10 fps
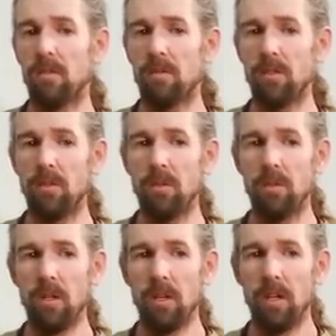to
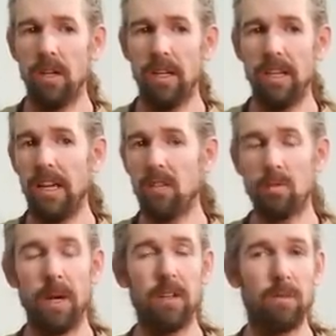enhance
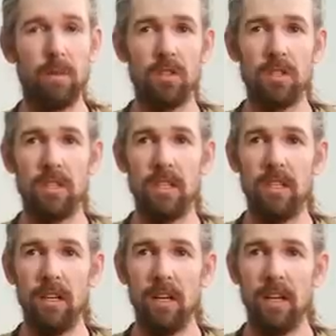
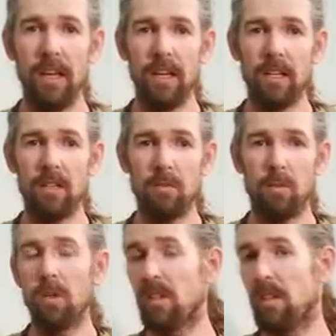biodiversity and
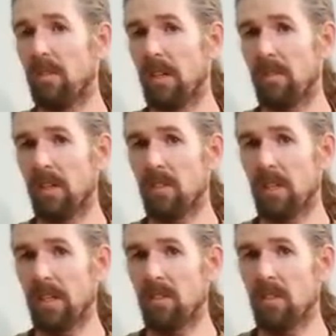productivity of these
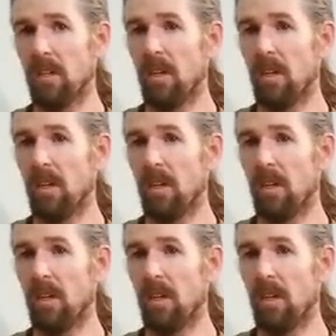lands.